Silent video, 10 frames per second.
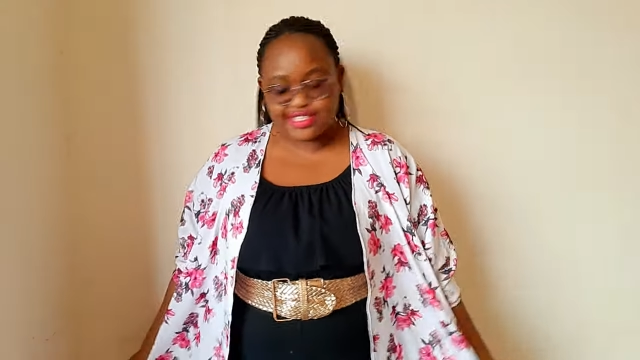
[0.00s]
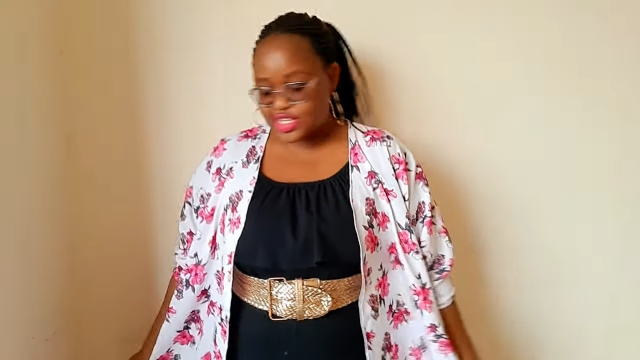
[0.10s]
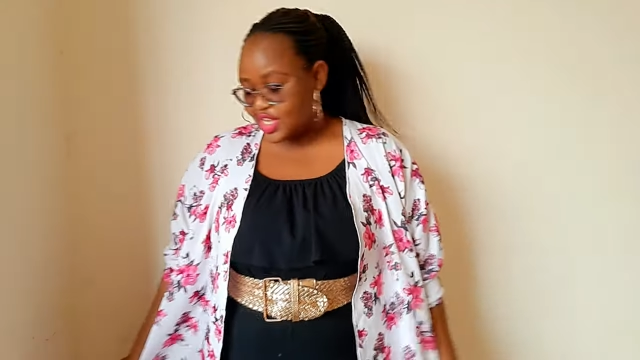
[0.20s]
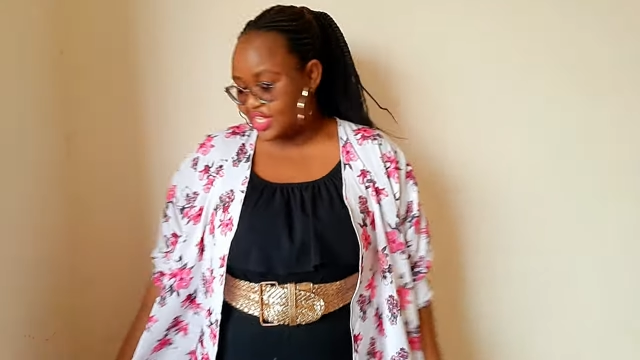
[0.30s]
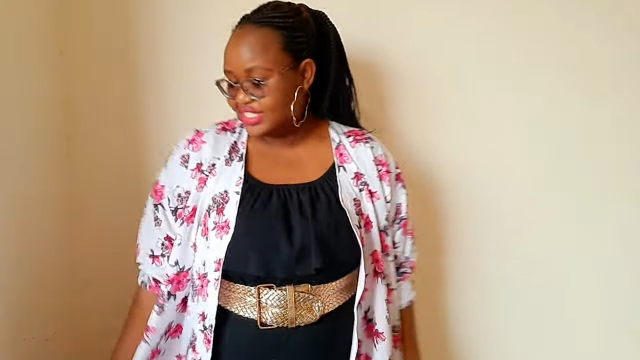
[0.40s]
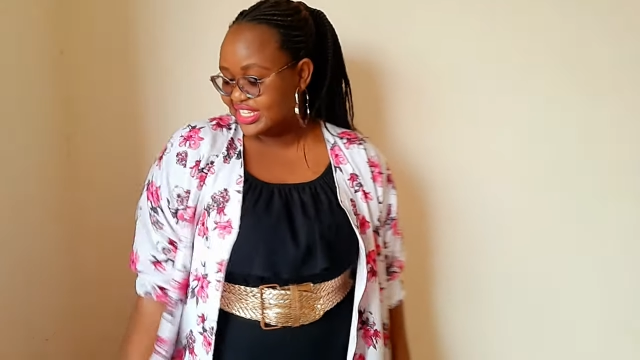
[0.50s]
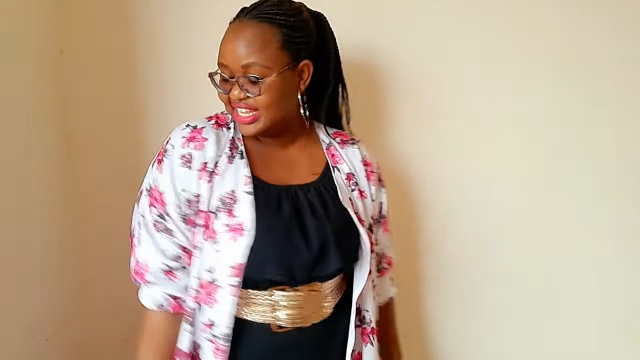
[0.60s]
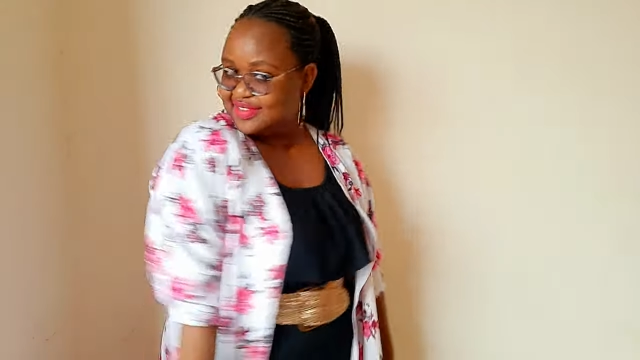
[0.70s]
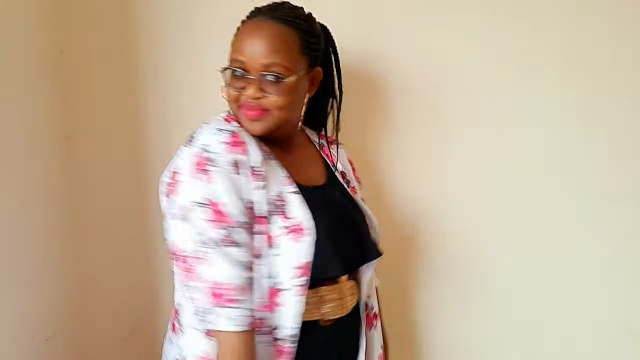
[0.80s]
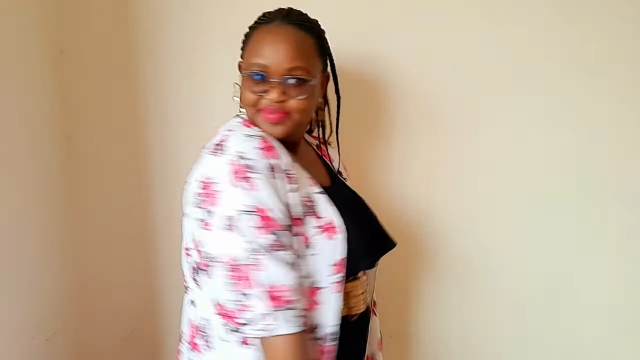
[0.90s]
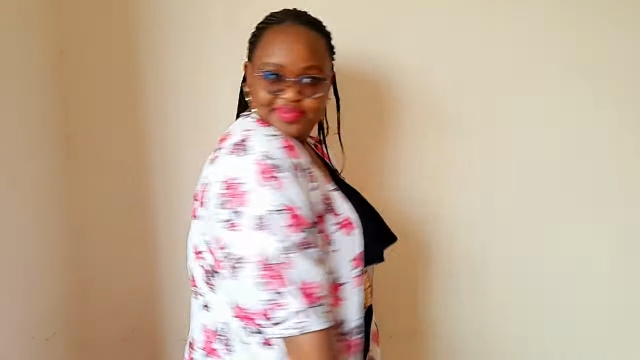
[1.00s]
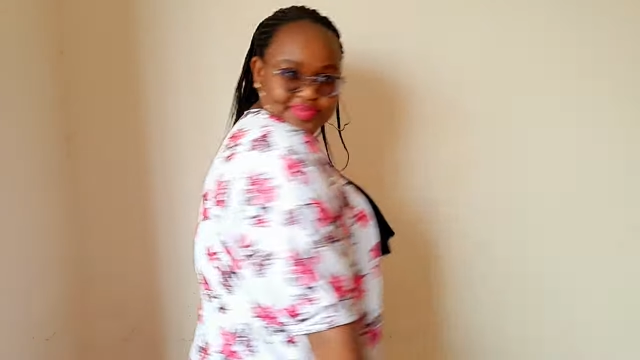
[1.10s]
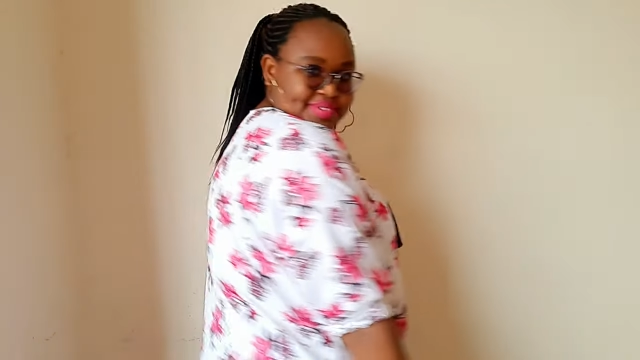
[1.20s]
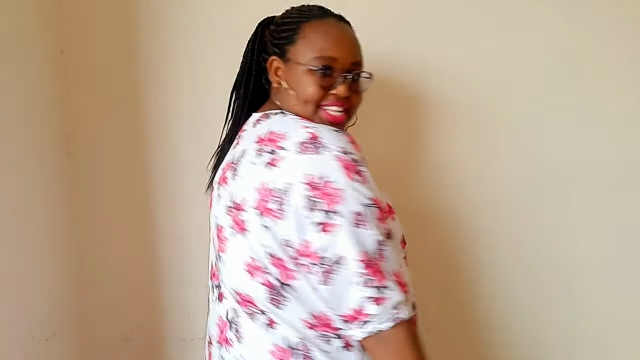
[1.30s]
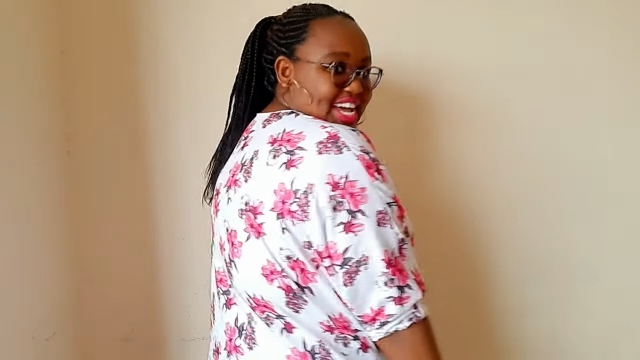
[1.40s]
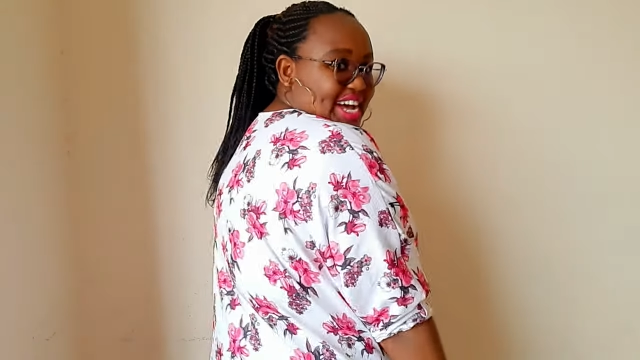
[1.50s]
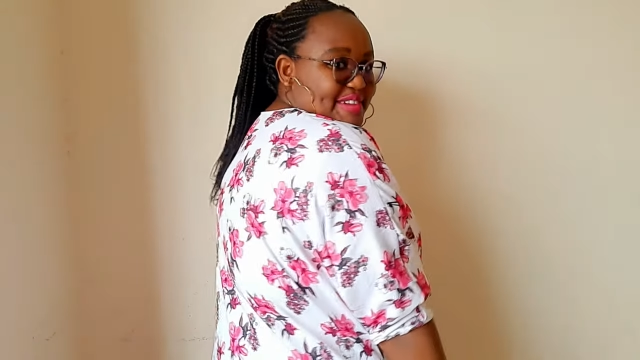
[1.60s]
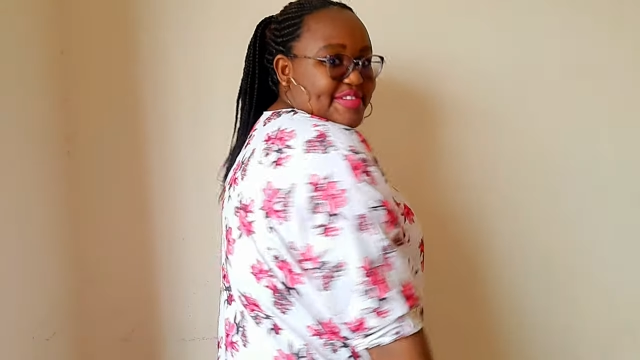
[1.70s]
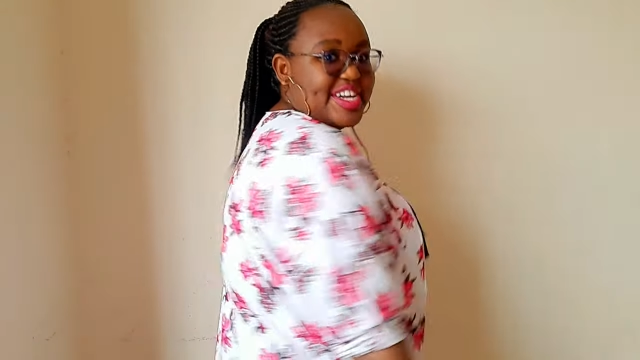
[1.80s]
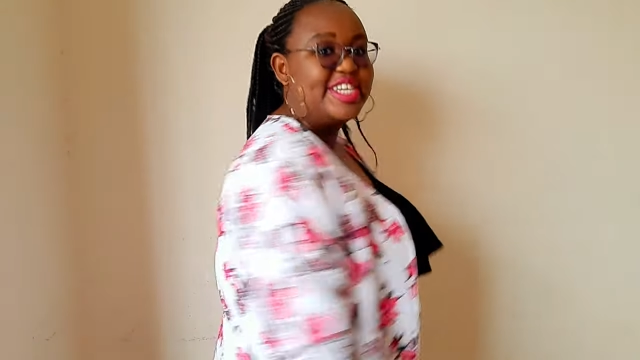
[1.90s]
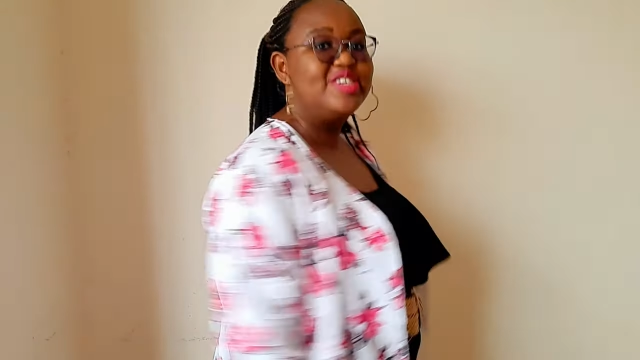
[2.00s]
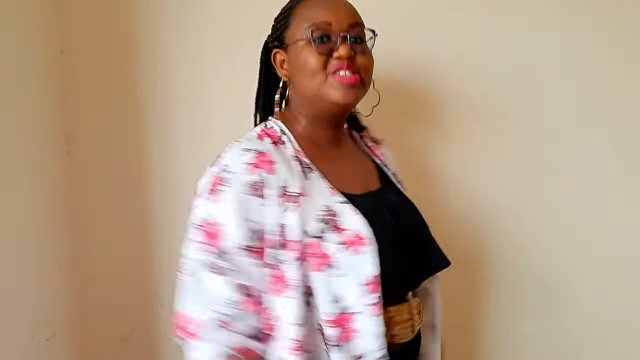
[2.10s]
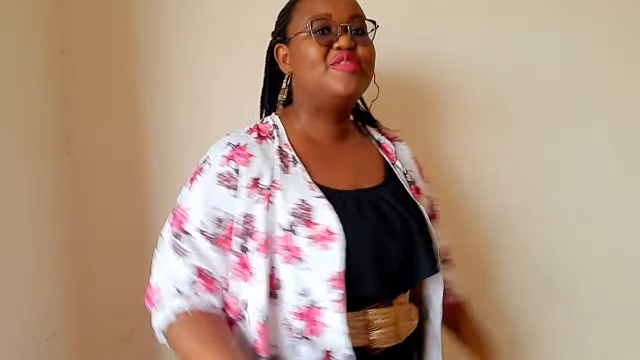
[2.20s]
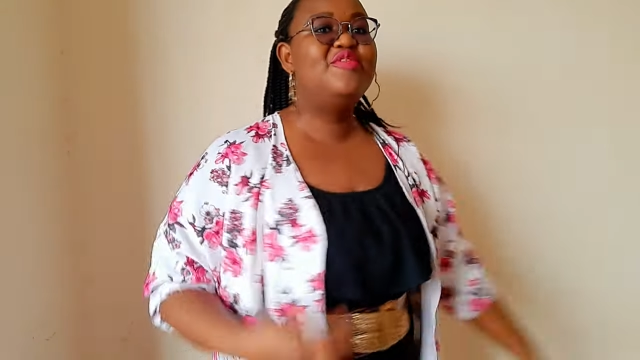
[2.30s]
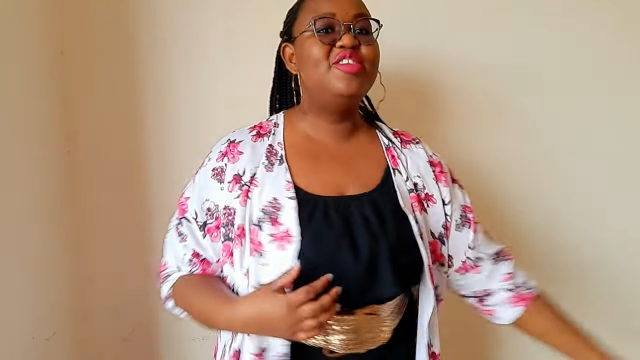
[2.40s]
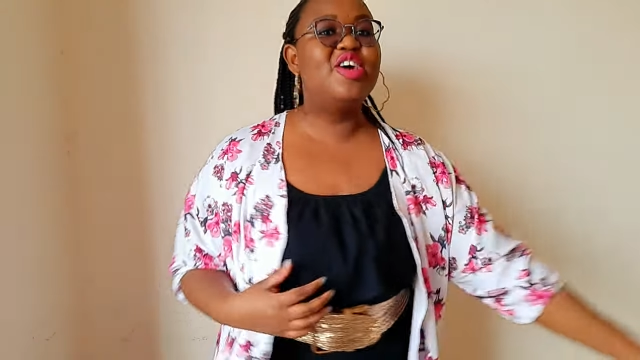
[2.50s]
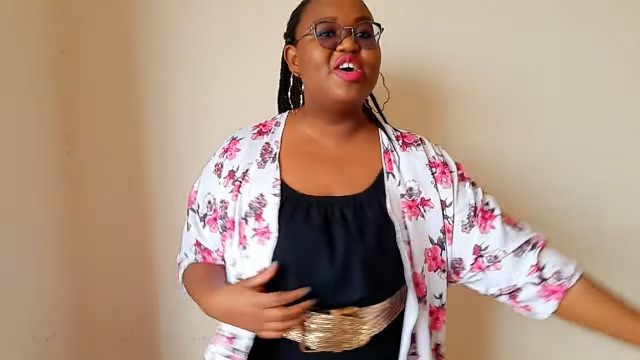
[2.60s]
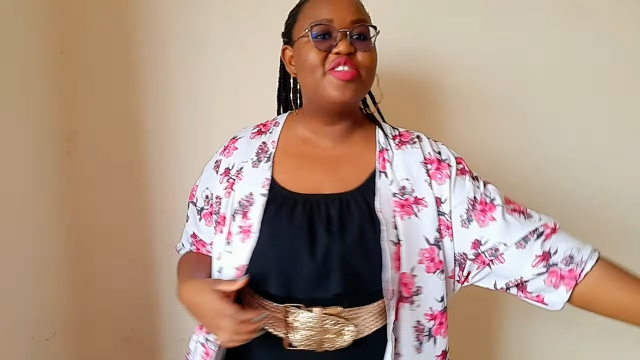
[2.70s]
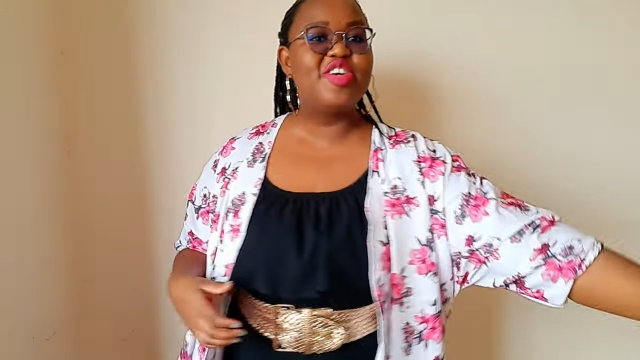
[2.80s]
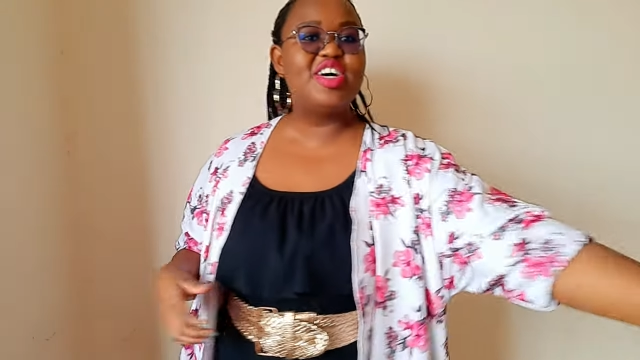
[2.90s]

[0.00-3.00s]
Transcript: You know, it's like a very cute floral,